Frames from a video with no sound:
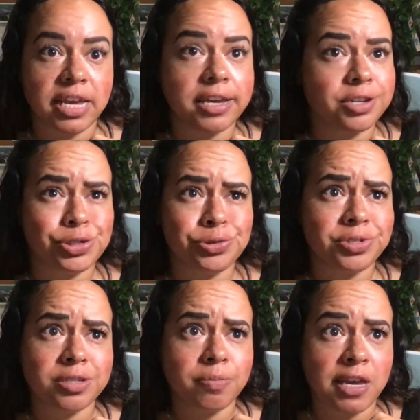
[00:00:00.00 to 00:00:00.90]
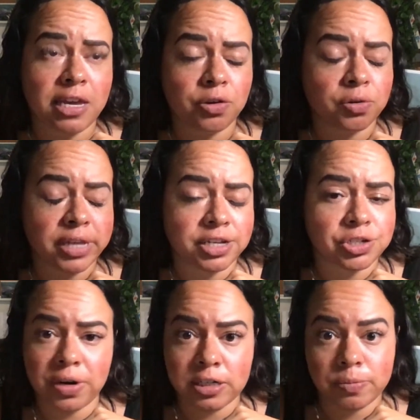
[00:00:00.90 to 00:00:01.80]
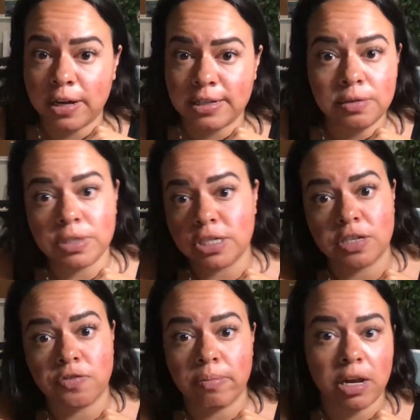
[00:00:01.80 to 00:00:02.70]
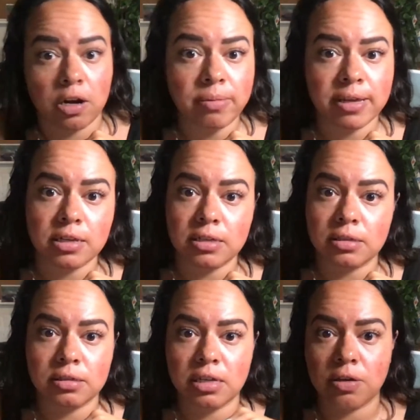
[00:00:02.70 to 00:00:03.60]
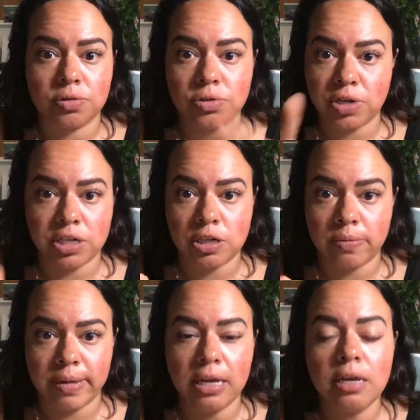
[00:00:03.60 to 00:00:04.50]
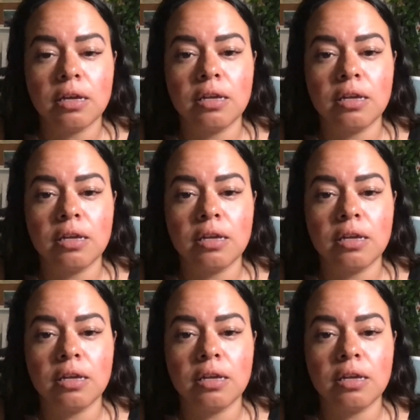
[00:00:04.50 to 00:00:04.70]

can choose to pay you like direct deposit, which is even better because it goes straight to your bank.